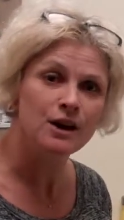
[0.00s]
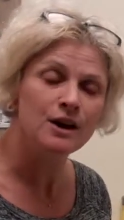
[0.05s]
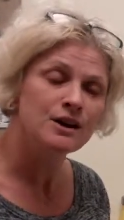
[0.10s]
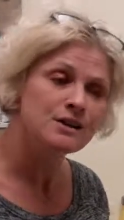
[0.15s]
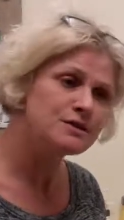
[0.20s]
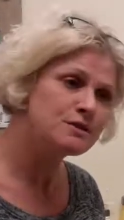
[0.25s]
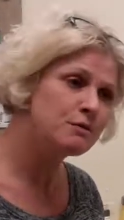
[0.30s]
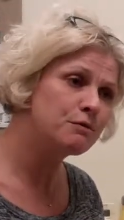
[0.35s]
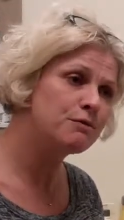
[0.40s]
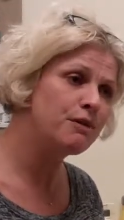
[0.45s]

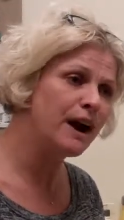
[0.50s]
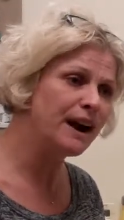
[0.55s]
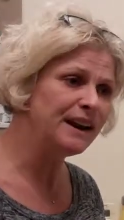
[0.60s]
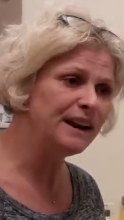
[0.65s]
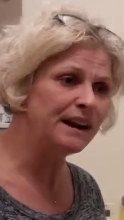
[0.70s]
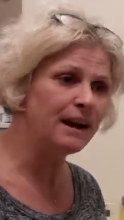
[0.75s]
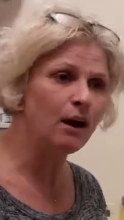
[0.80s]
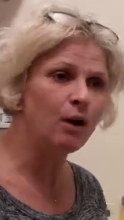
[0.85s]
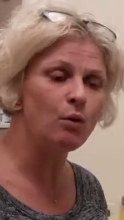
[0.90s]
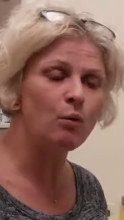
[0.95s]
So
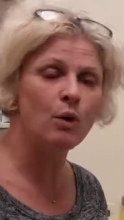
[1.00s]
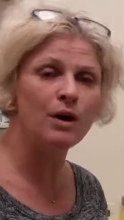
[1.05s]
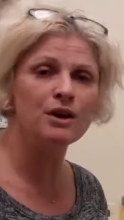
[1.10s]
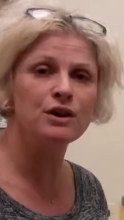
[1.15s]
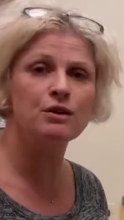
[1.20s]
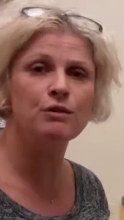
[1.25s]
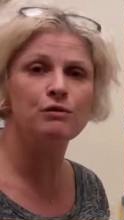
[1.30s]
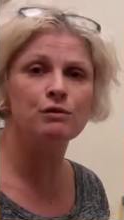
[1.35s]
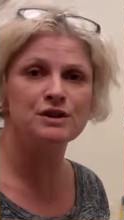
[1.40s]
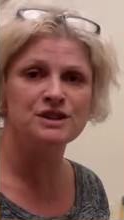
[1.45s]
finding out what
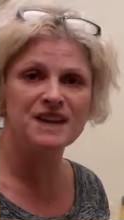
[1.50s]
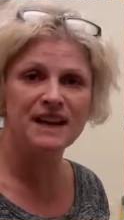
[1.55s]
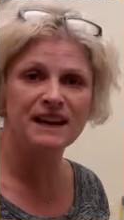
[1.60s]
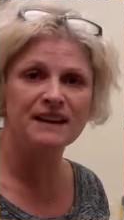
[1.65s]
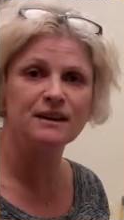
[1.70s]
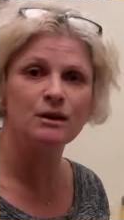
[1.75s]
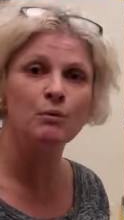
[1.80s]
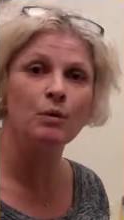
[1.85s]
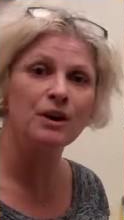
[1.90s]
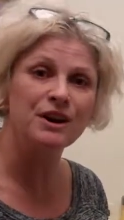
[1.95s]
you've
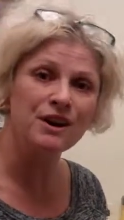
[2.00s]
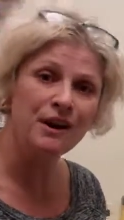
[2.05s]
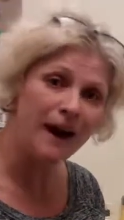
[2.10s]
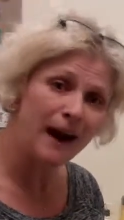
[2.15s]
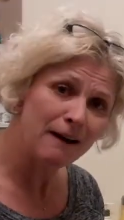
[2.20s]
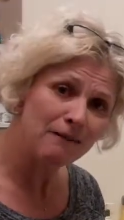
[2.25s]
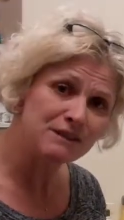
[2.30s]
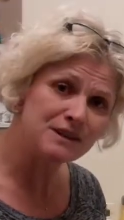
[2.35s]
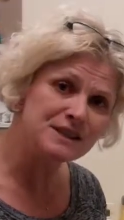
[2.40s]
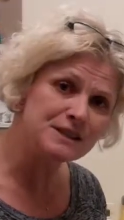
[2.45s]
retained and what you
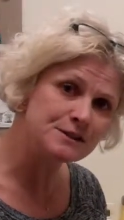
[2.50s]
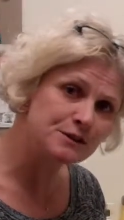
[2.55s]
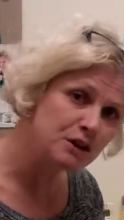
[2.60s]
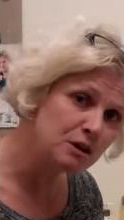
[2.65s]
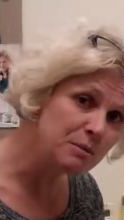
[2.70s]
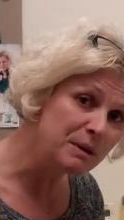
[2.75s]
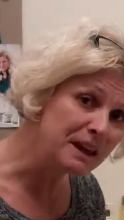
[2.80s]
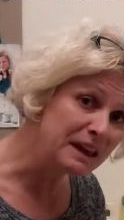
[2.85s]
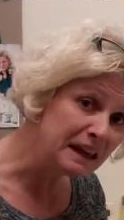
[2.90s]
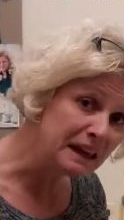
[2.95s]
haven't is going
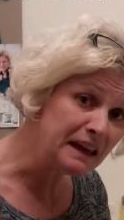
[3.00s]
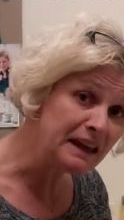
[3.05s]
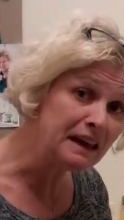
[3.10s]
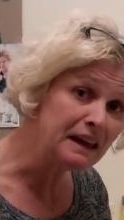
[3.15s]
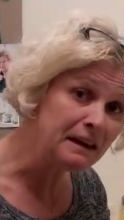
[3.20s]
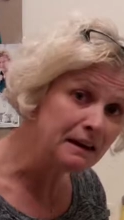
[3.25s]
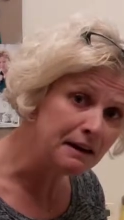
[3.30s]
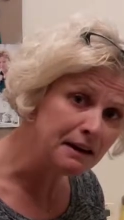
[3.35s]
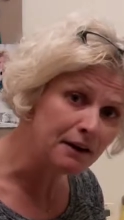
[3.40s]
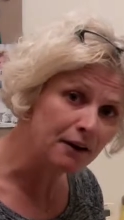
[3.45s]
to be key
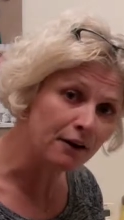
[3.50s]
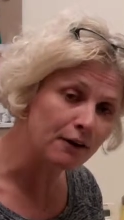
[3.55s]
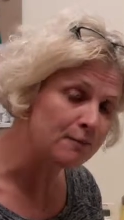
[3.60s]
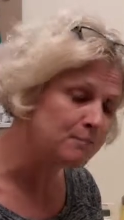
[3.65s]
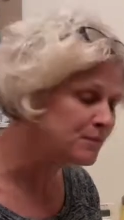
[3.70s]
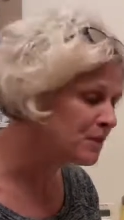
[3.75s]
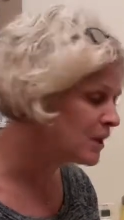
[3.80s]
here.